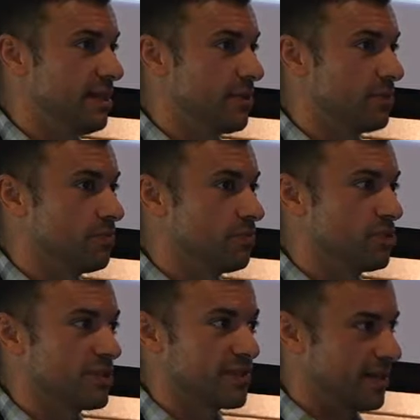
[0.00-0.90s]
and they're
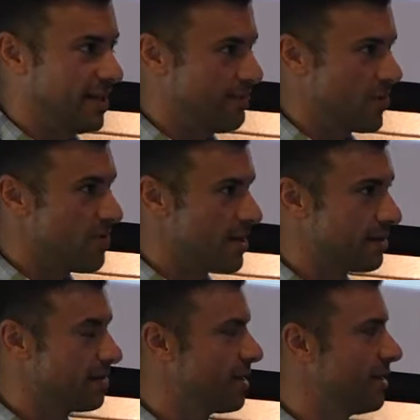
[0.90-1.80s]
just going to keep going.
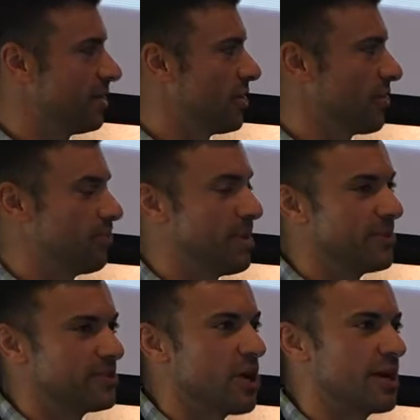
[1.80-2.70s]

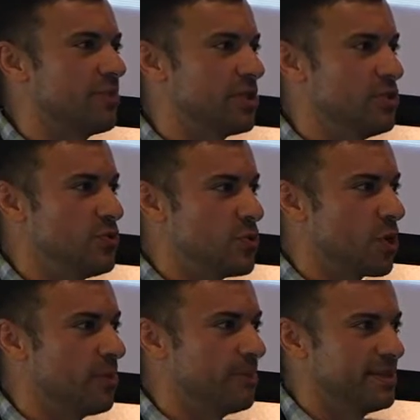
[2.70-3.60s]
People are talking about the new
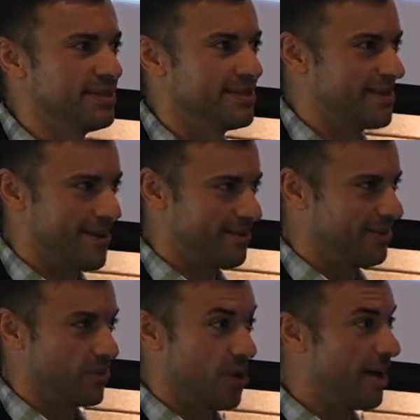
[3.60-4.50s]
normal,
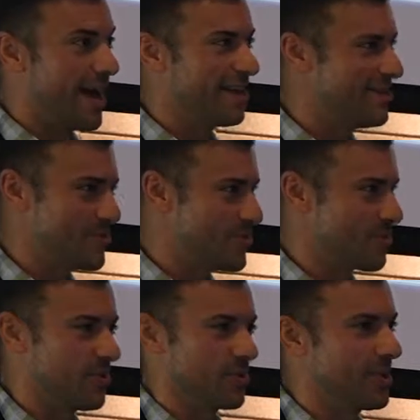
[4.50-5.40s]
but we're not at a new
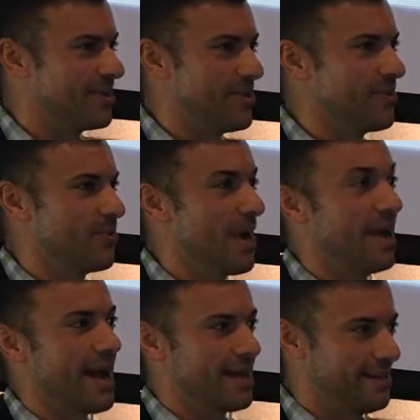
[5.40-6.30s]
normal, we're in no
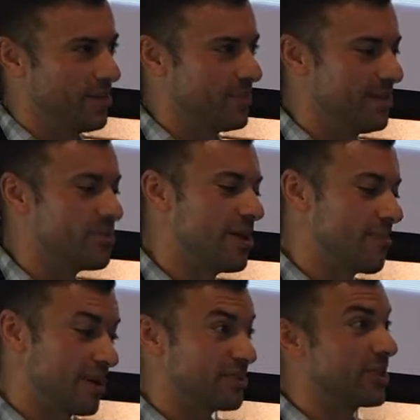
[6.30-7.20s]
way at an
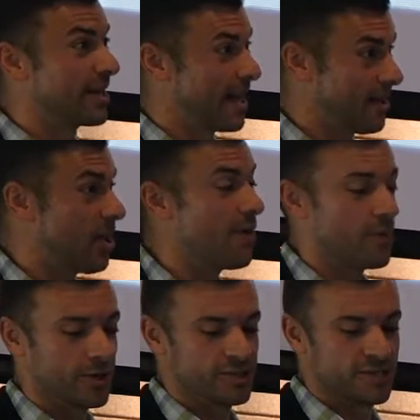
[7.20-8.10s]
equilibrium. Things are going to get a
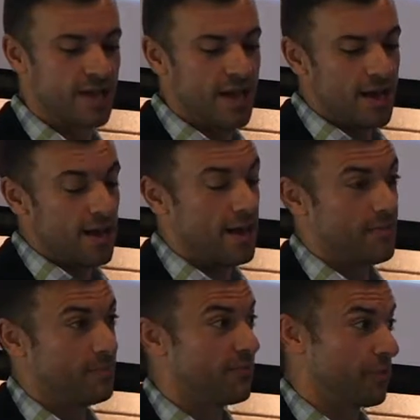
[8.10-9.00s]
lot worse
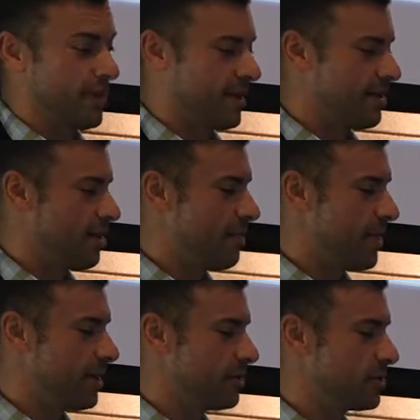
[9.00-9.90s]
before they get a lot
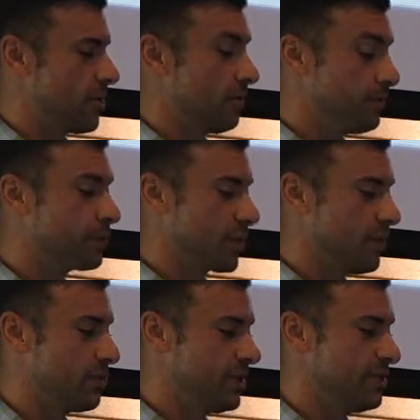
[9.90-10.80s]
better. So
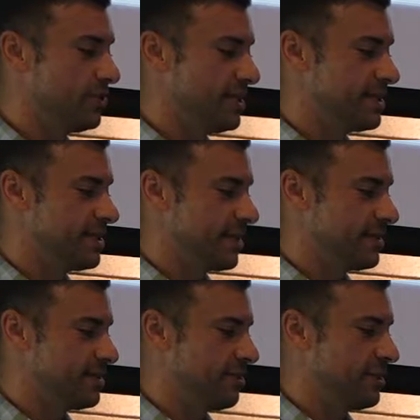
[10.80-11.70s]
we really do need to take
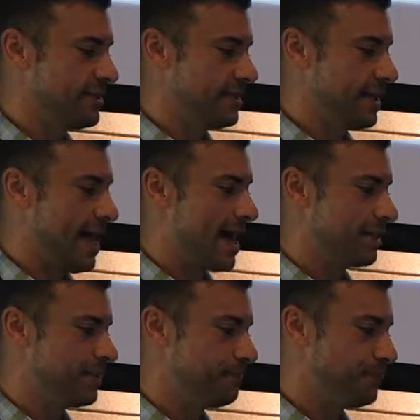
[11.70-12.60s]
this seriously and act.